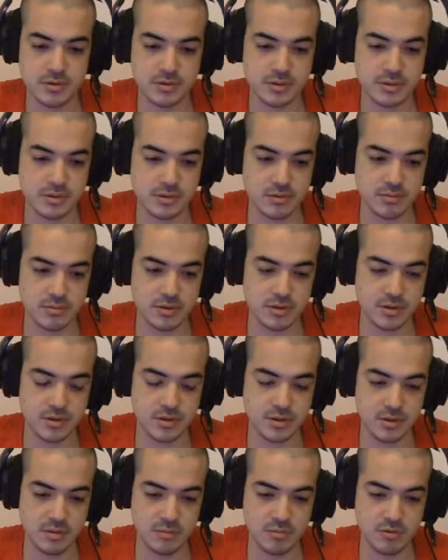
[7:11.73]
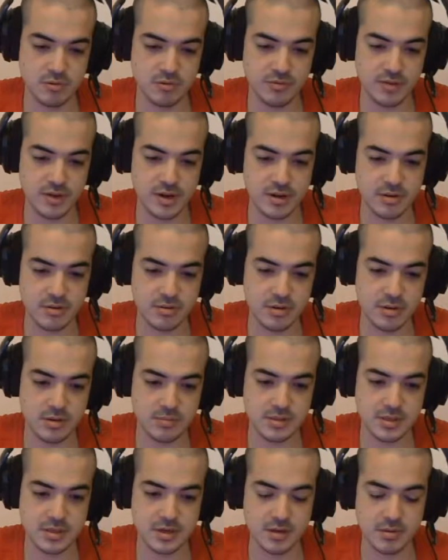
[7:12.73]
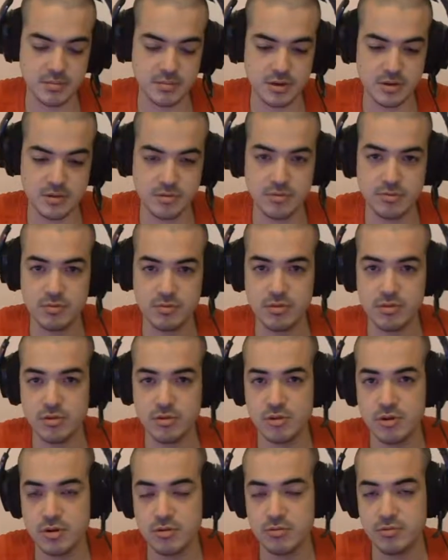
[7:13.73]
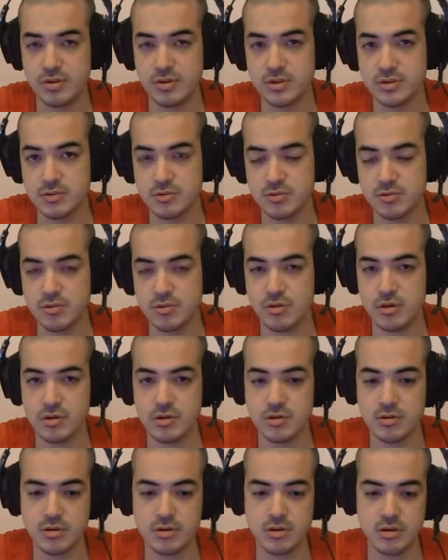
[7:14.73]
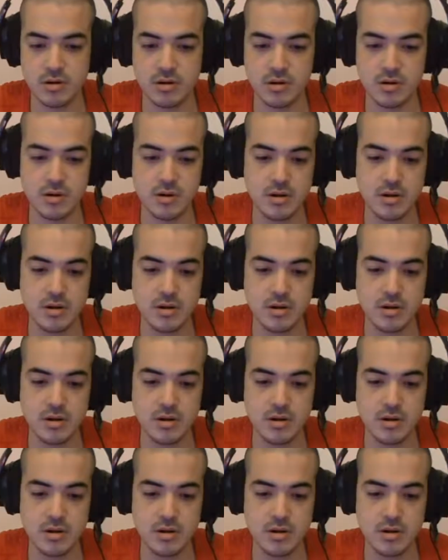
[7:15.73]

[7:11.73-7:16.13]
So we're gonna get more value deep stacked by going for the check raise or check call